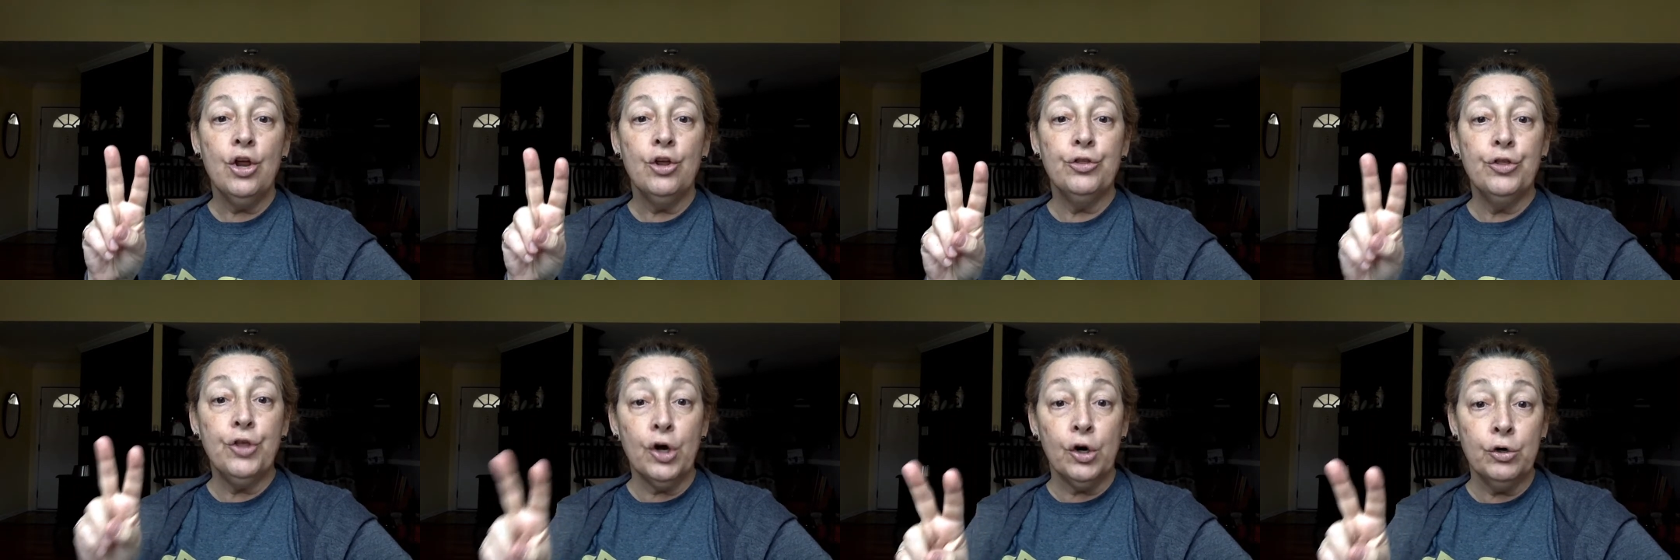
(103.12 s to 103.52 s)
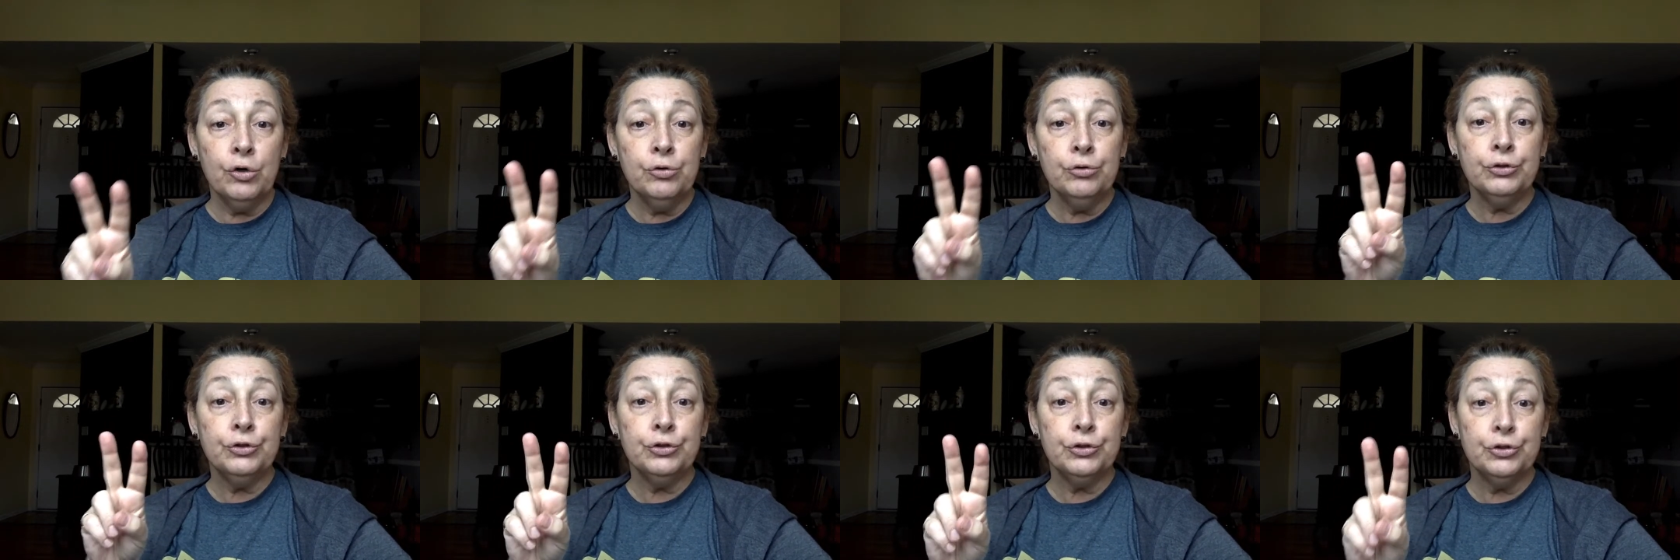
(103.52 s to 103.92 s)

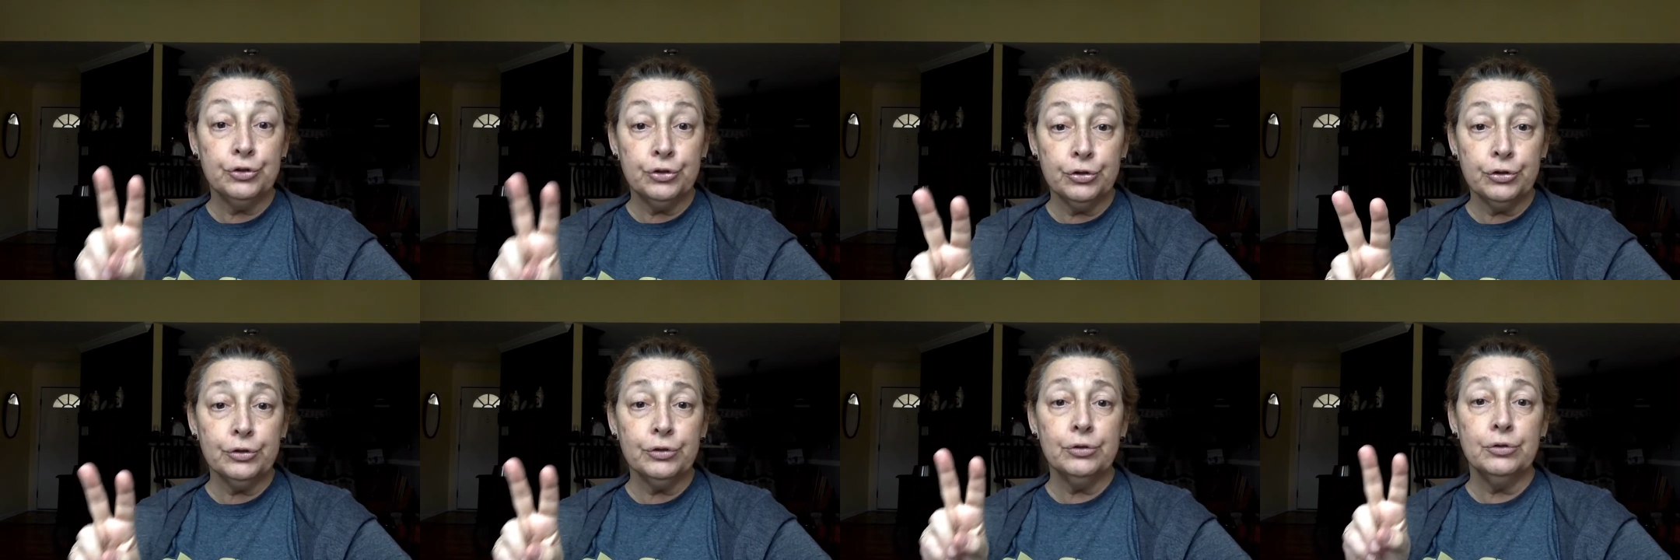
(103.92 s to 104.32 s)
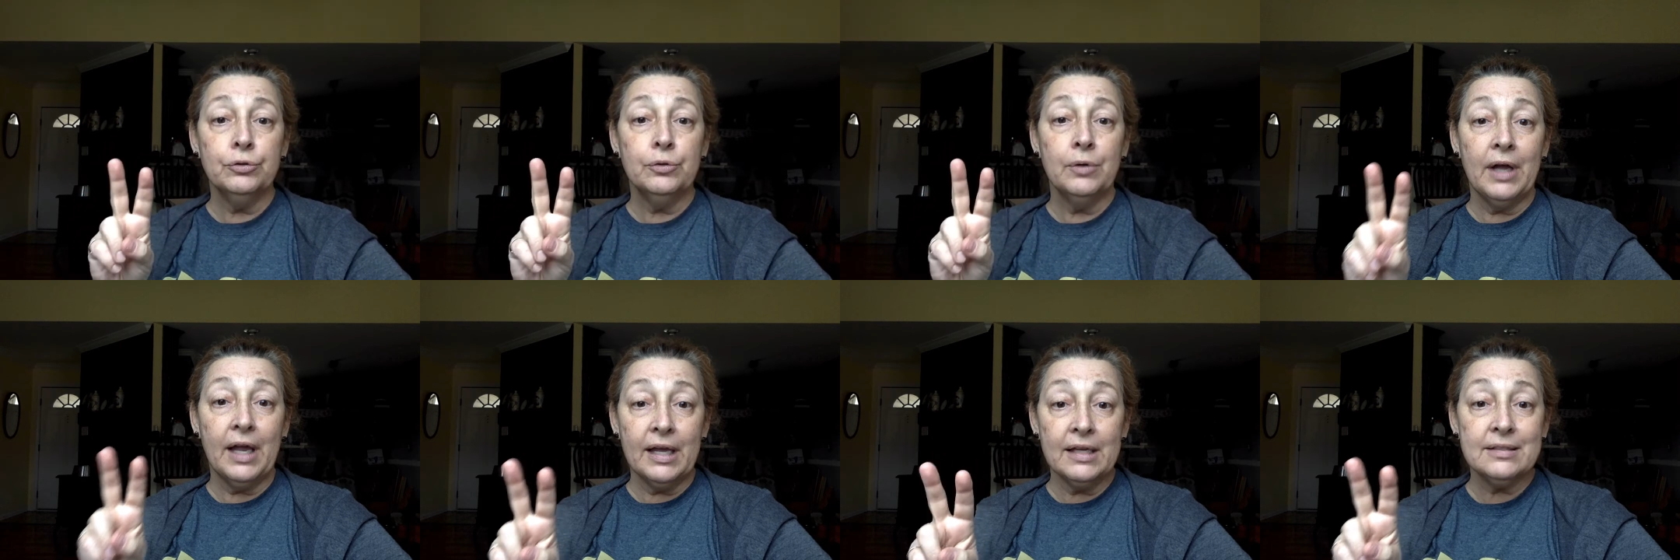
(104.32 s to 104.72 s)
Those
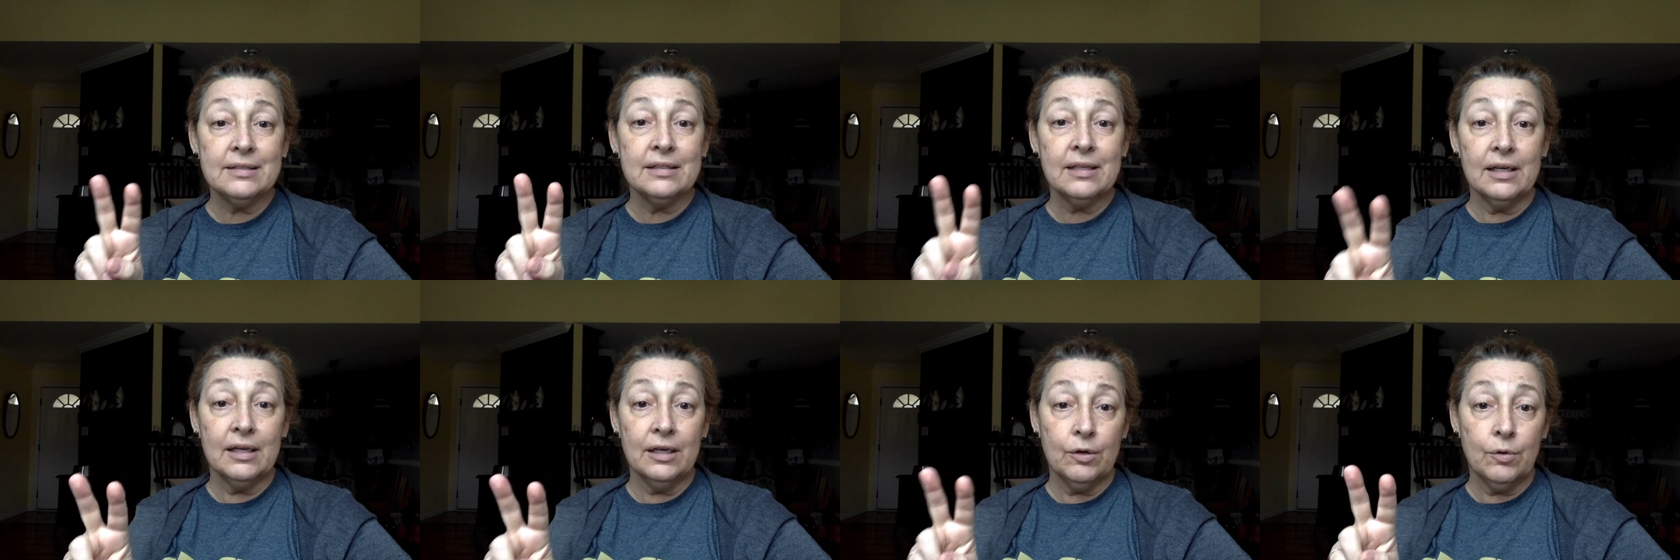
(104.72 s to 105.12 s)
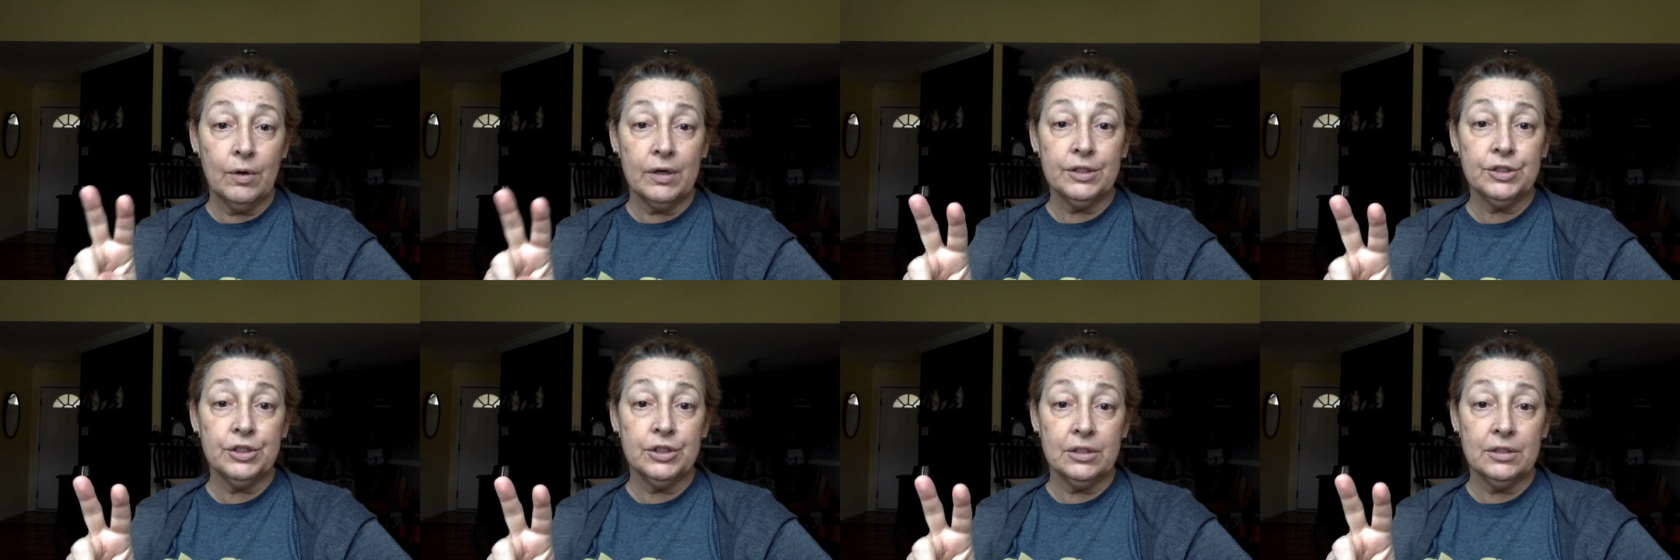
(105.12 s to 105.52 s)
2 essay
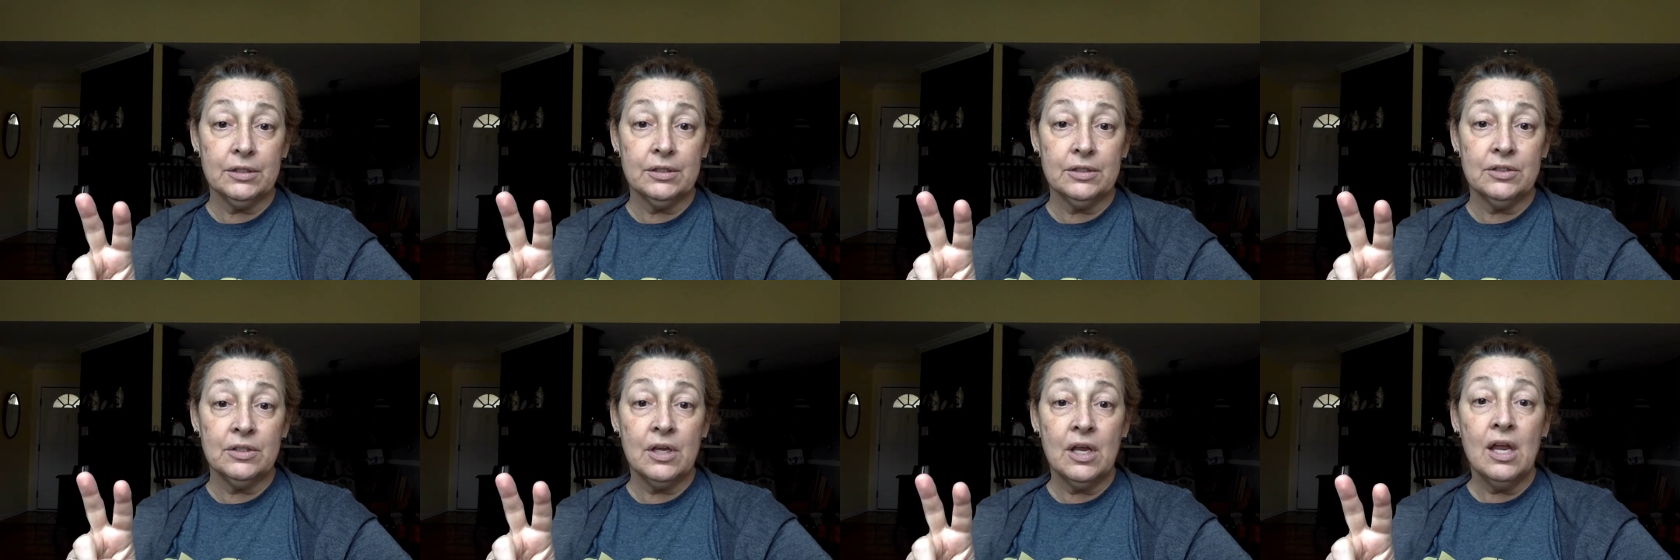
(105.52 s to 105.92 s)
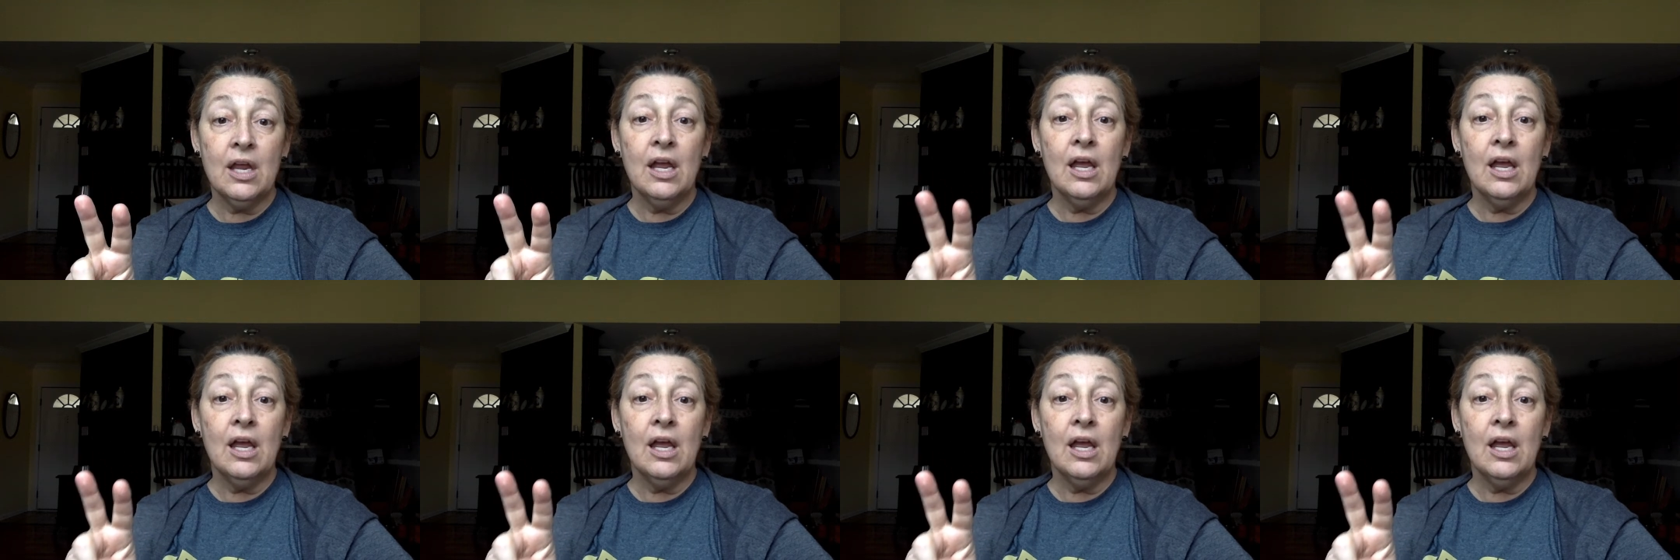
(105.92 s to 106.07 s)
questions